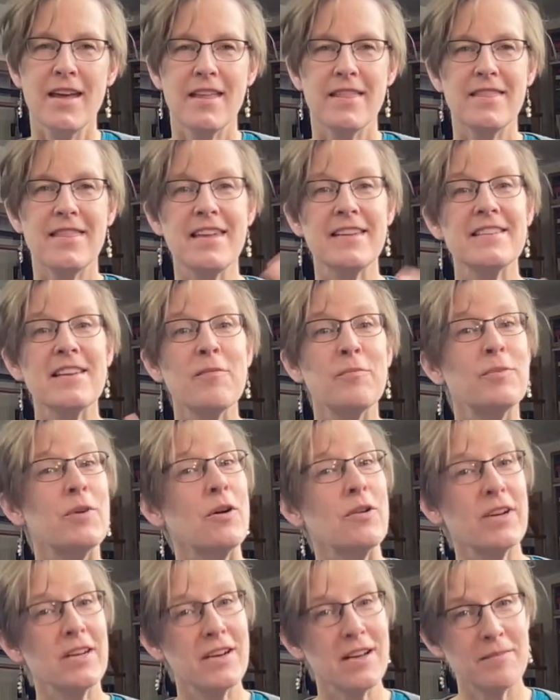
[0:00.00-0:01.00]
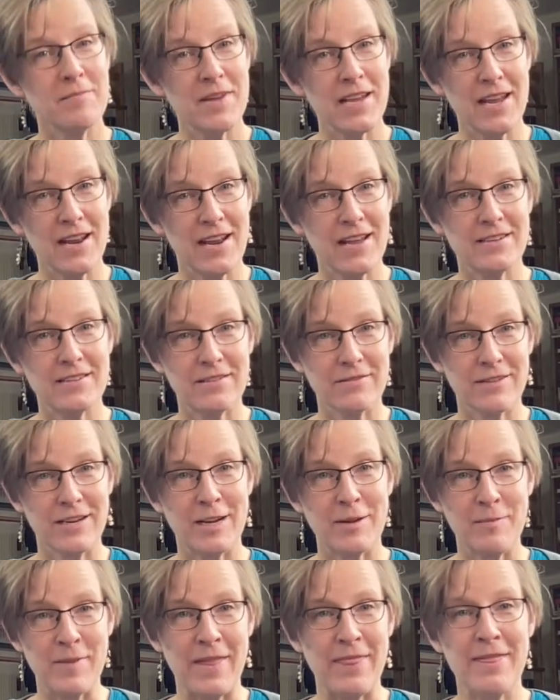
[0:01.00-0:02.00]
These have broken on me and I don't
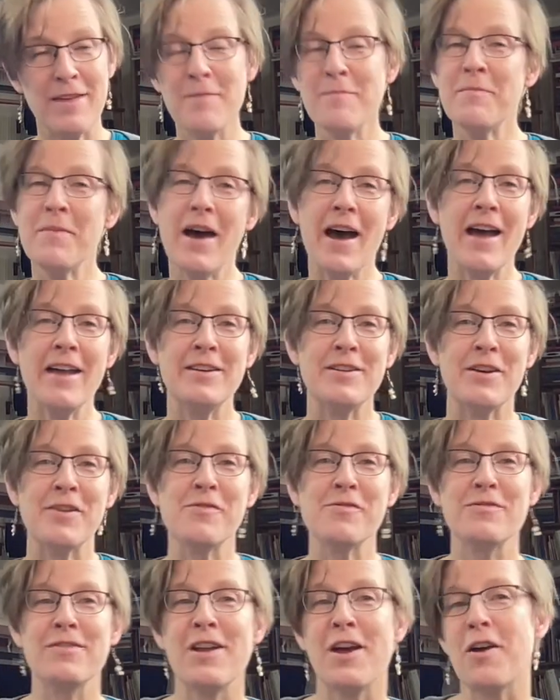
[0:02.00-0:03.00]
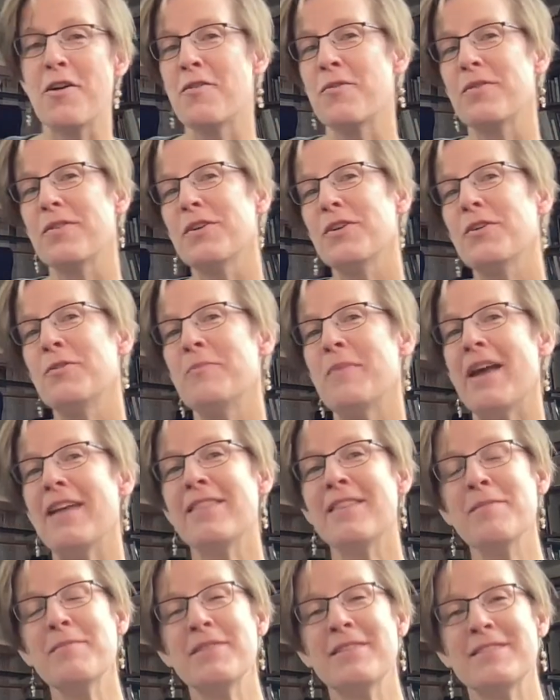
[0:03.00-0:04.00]
recommend them. I don't know who
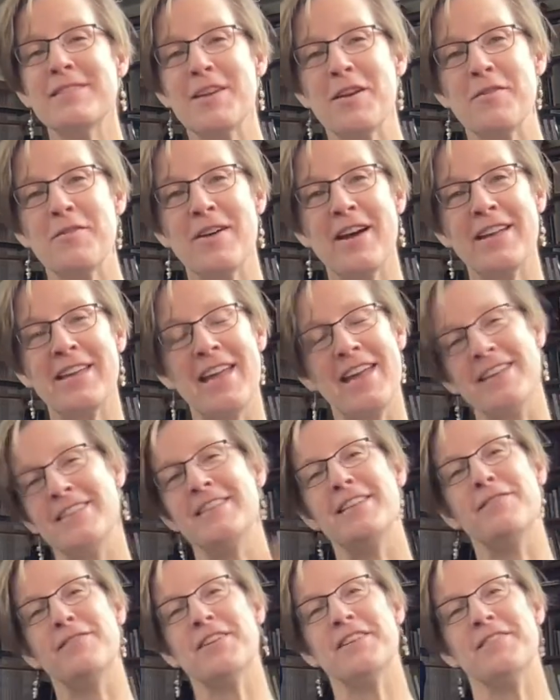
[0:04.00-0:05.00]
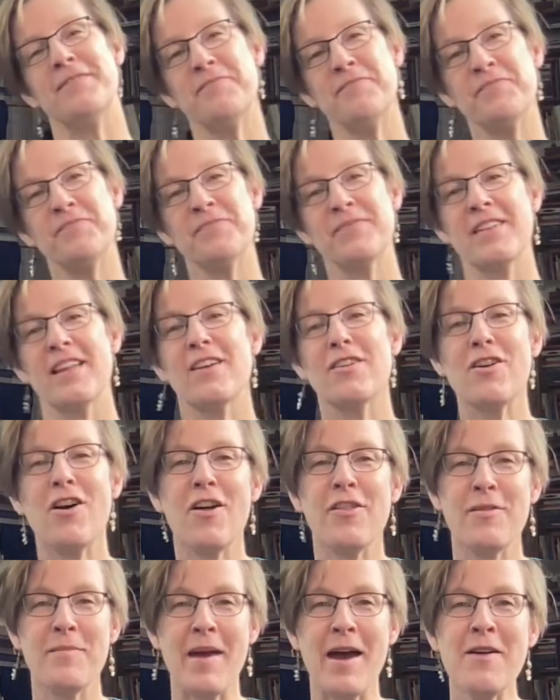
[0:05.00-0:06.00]
made them, and so I can't even
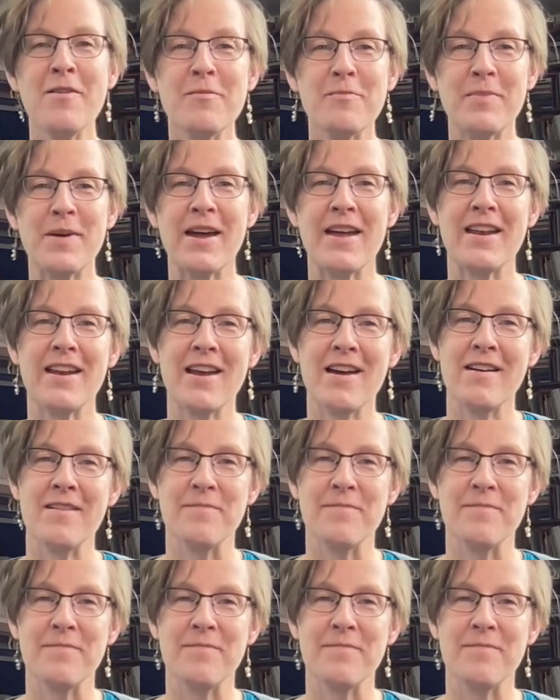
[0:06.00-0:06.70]
call them out, but